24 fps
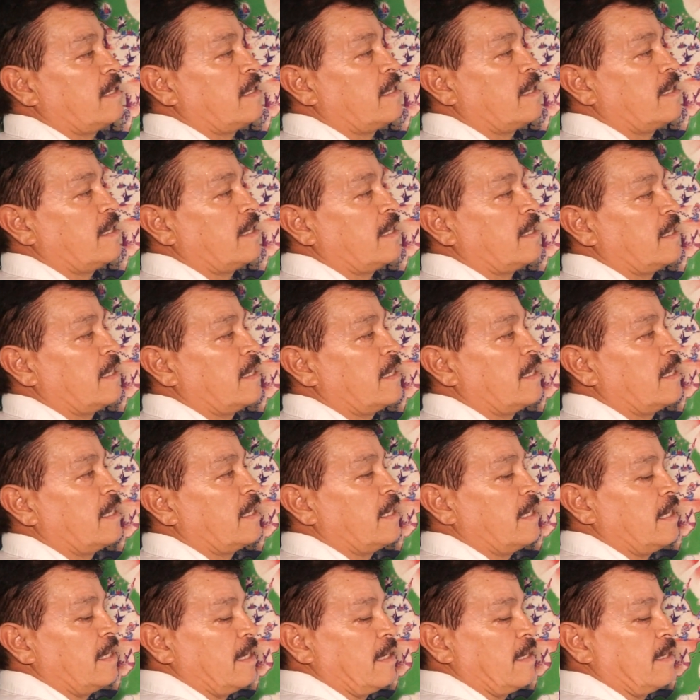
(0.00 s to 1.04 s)

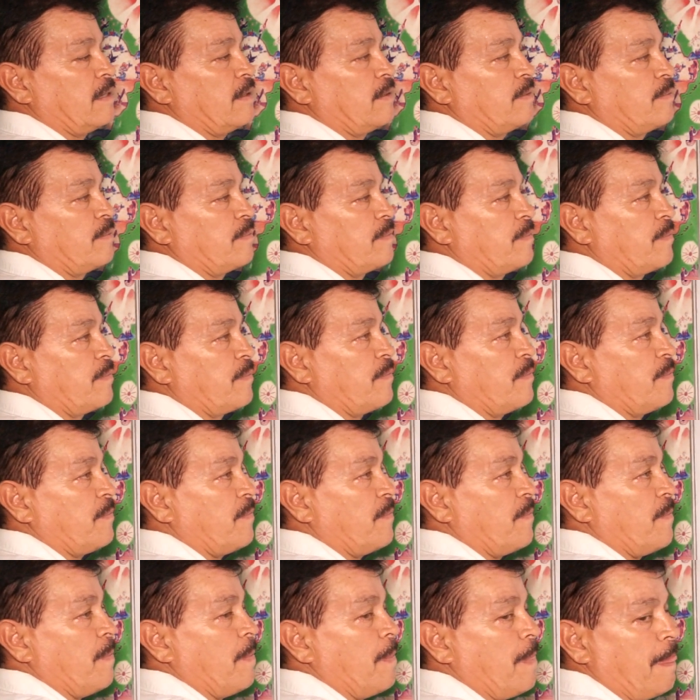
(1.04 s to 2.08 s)

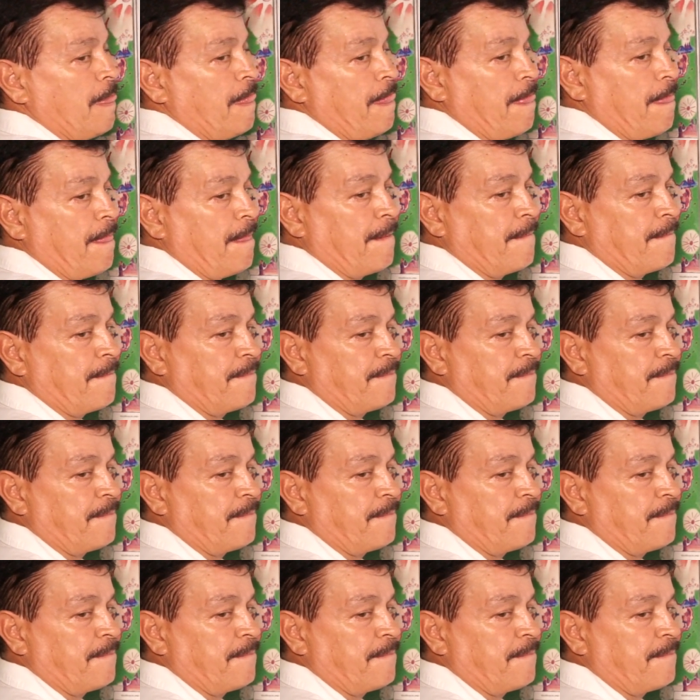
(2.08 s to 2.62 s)
Nothing is said.